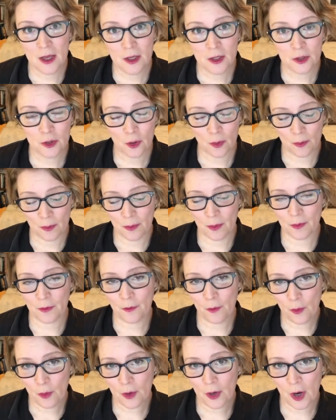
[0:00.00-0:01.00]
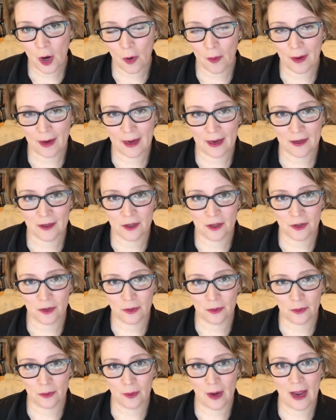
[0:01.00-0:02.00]
So before going
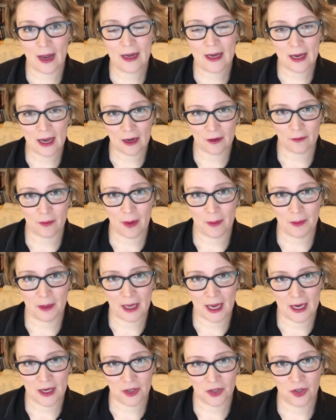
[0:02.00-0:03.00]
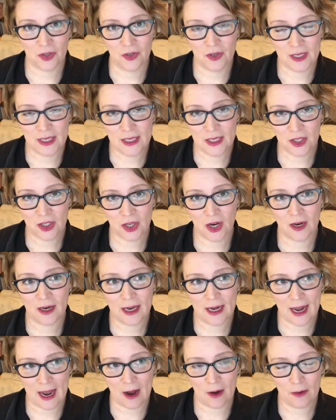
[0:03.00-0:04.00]
into any kind of publication, you need to chunk
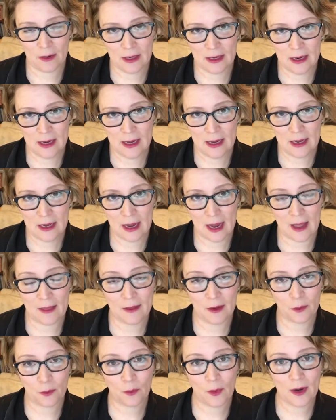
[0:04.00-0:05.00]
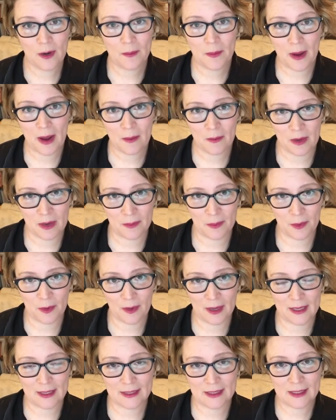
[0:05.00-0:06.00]
it out and then run it by people
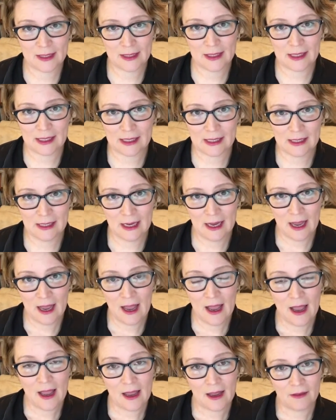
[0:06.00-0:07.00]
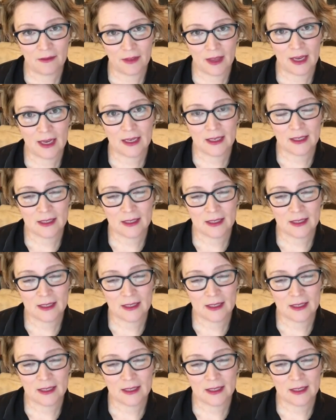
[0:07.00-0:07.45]
and see if they can